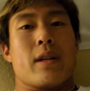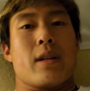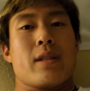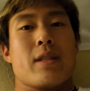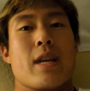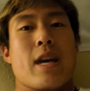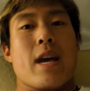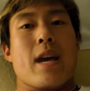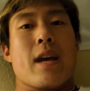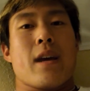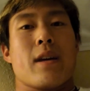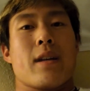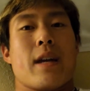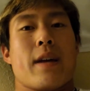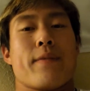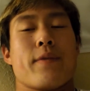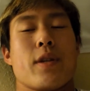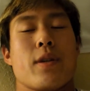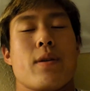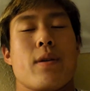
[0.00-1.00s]
a good day, a good
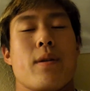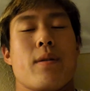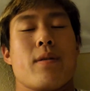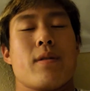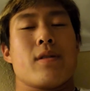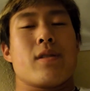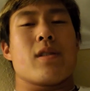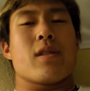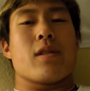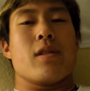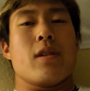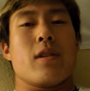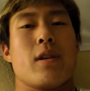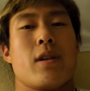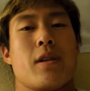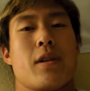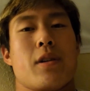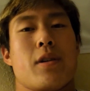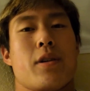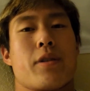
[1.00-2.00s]
afternoon, and just good
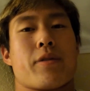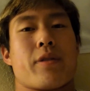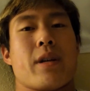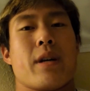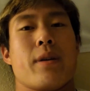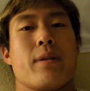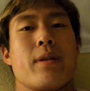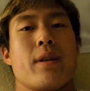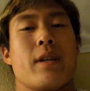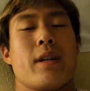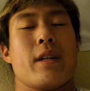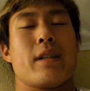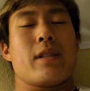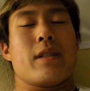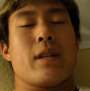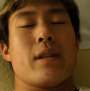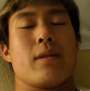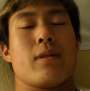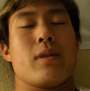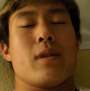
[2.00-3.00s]
on y'all around. And I
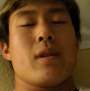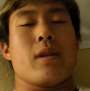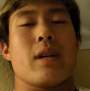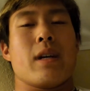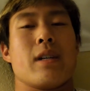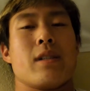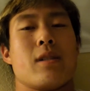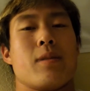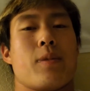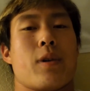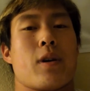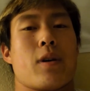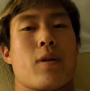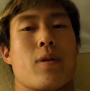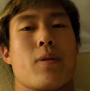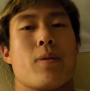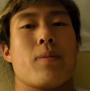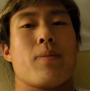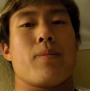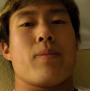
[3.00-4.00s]
shall see you guys
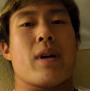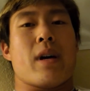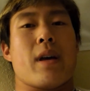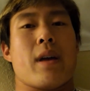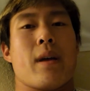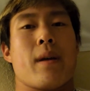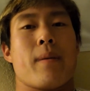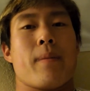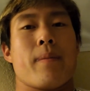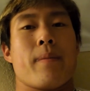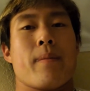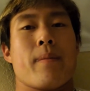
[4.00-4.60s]
tomorrow. Bye.